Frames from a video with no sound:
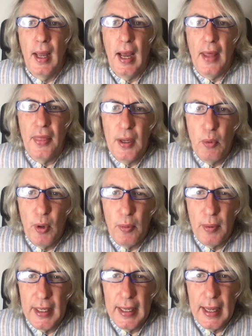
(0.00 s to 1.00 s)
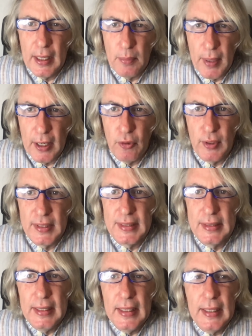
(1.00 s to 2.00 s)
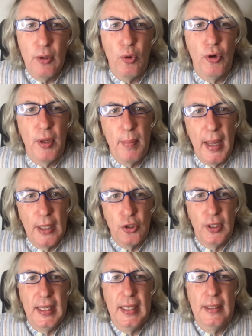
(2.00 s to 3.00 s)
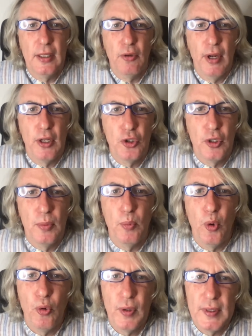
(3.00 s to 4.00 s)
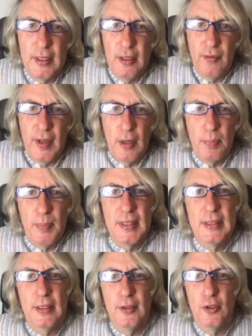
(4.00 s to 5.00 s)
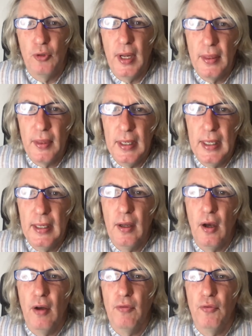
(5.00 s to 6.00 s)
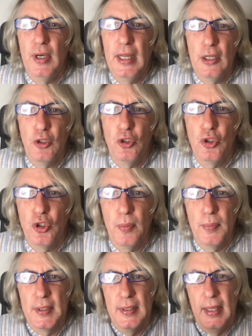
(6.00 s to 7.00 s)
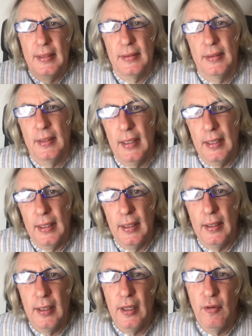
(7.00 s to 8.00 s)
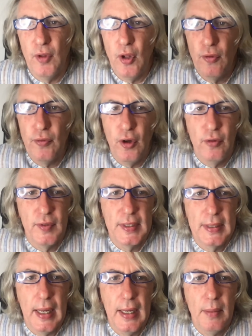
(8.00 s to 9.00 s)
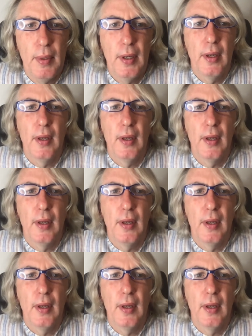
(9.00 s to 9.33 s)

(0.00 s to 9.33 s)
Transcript: I think we're getting better at seeing or imagining integration more as the development and strengthening of relationships that uh, evolve over time,